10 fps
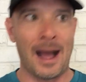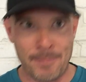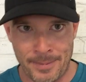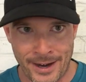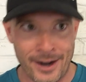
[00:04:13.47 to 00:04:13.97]

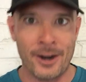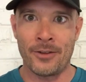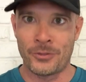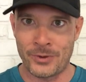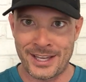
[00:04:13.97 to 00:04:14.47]
I'm a parent
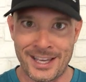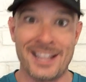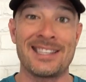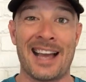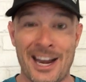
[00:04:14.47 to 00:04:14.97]
of 3
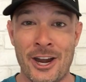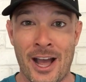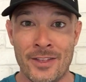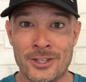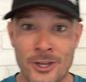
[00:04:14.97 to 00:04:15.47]
kids. I know
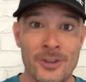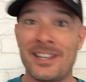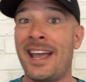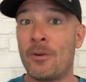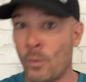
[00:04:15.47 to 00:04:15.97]
how this goes,
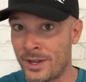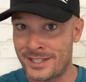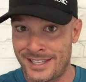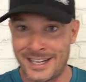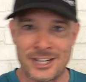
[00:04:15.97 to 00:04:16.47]
and one's
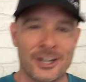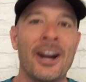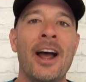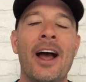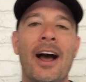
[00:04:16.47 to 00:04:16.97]
a teenager.
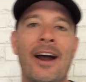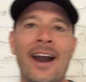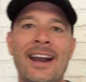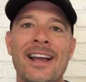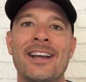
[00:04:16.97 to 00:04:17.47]
All
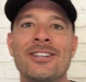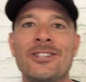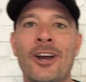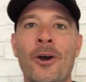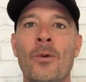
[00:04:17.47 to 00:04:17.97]
right,
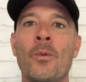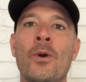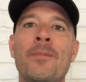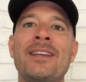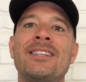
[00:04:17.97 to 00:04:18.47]
so
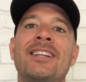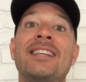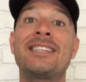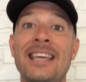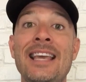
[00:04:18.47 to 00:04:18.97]
we're
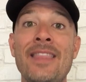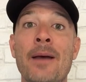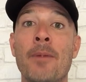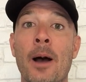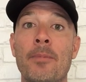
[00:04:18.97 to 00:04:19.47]
basically teeing
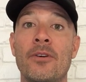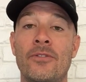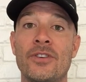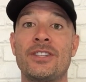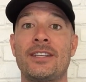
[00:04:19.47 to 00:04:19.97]
them up
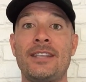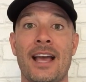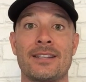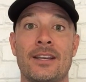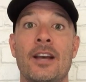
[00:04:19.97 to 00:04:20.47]
for
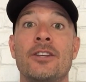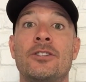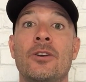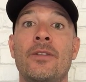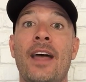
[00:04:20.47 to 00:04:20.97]
success
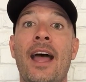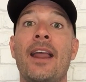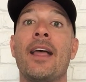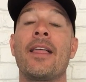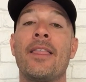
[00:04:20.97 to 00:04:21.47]
so
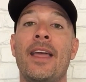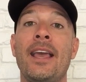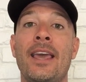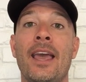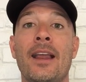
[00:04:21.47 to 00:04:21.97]
that they
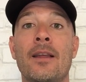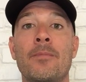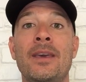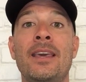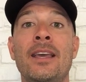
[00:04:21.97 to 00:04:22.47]
can
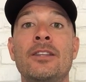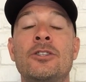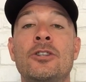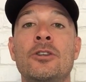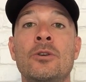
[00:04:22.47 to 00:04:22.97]
begin
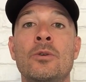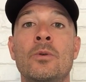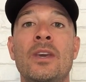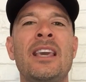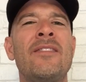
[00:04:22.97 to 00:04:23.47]

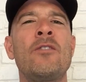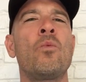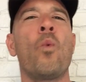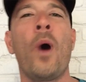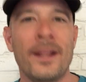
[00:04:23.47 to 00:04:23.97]
to
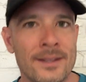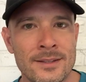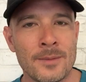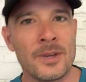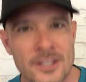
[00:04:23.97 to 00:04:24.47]
even want
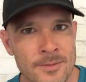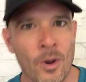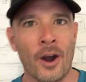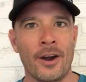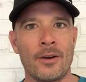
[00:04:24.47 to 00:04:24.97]
to be
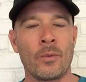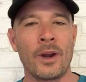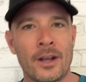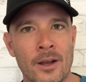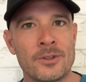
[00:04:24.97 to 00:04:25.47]
smart when
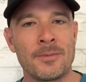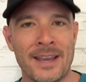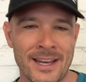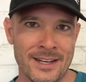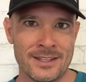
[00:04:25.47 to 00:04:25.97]
it comes to
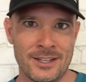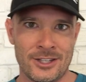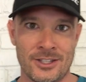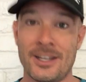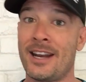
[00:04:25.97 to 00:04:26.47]
making
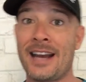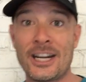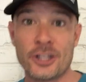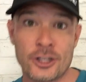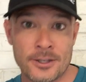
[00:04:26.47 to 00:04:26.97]
decisions.
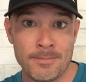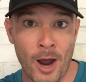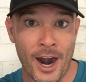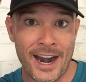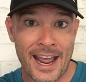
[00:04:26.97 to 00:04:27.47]
Not just
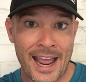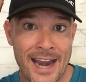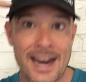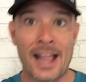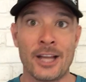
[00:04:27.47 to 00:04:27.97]
smart,
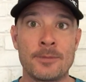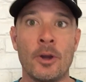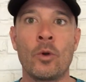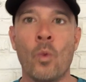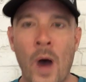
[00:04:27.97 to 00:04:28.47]
head knowledge,
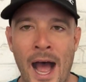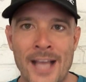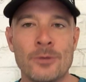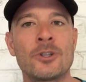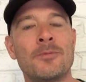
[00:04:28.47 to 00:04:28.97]
but
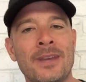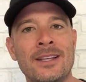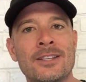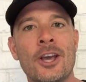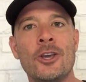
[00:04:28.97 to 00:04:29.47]
wise, which
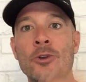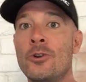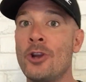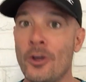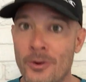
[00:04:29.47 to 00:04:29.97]
means you
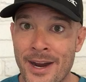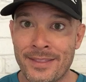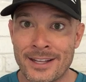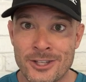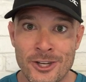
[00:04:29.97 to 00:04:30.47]
know the
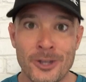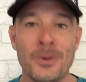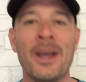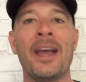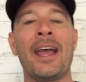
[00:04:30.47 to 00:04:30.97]
right thing to
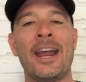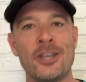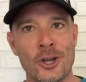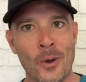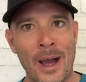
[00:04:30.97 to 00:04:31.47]
do
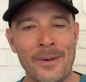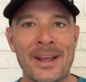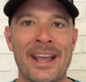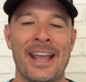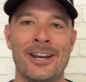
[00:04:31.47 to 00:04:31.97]
and you go out
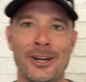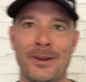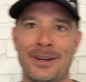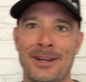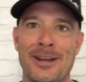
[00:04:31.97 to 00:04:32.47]
and do
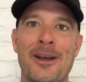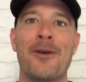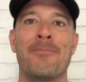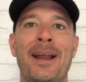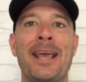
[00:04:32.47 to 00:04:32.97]
it.
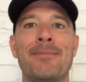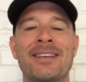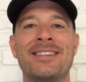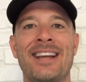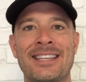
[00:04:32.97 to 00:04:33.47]
My name
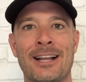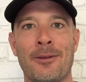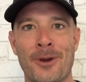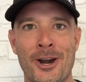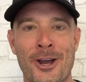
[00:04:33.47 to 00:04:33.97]
is Nick
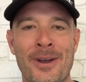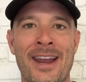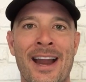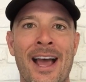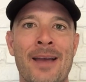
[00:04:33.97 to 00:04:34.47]
Delaberto,
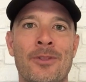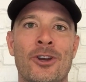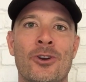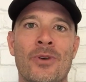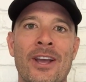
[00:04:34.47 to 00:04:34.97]
and I am the
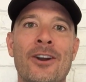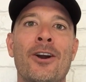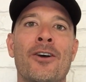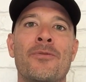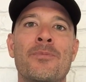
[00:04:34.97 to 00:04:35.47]

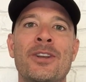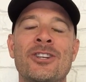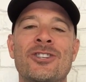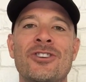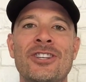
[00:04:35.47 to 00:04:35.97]
creator of
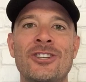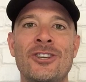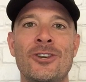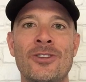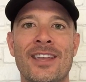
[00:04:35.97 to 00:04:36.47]

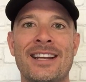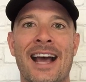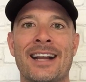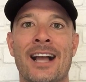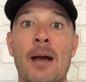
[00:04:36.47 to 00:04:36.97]

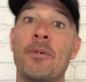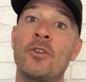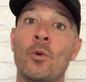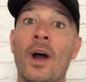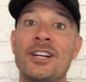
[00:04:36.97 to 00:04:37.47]
ministrytoyouth.com. If
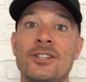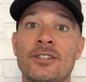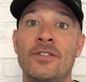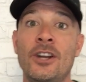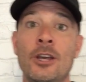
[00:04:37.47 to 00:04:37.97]
you're watching
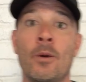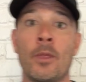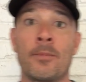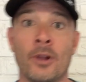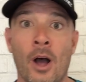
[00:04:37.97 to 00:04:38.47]
this video on
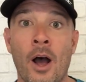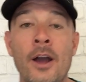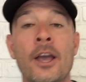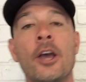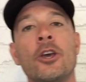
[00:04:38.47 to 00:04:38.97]
the
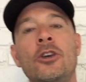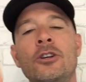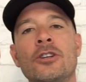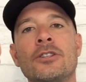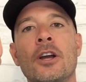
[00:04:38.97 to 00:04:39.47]
blog, you
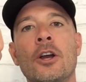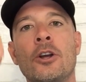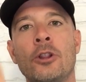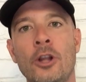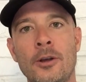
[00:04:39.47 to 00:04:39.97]
can just
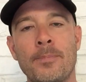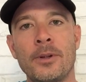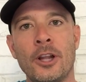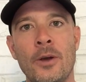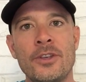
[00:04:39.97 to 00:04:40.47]
look
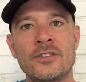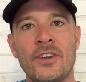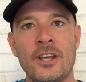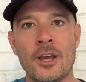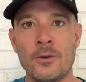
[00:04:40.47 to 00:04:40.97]
below this
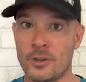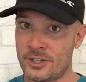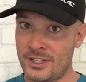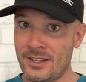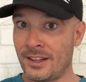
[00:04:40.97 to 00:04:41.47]
video. You'll
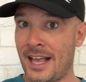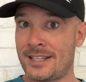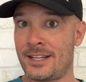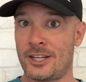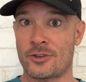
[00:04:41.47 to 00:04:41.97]
see the
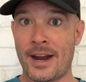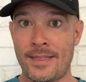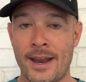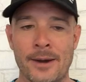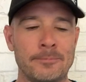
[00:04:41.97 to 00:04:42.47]
lesson. It's
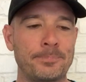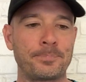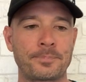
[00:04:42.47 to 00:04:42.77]
right there.